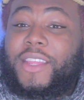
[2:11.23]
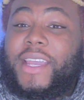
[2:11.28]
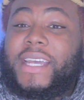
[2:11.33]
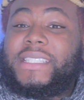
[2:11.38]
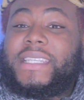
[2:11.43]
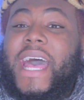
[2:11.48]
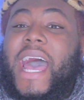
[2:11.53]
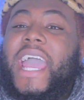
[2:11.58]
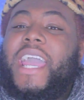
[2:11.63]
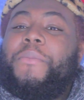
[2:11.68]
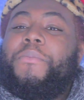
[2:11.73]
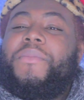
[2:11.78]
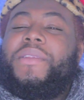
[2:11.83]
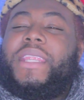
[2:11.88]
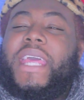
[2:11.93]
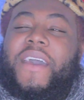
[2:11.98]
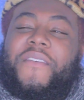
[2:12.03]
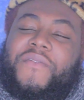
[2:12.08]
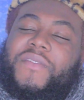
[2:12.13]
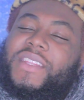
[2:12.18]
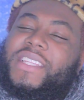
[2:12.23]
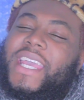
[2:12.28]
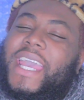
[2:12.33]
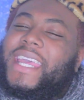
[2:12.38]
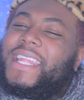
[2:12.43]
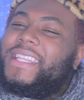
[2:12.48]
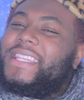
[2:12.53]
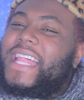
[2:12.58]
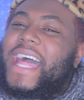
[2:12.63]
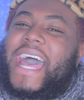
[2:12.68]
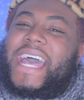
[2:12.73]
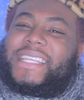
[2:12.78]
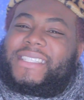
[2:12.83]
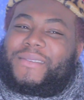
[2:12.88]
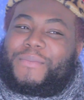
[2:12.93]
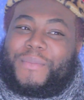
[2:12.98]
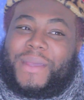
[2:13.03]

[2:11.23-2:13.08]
Yes, I am definitely a last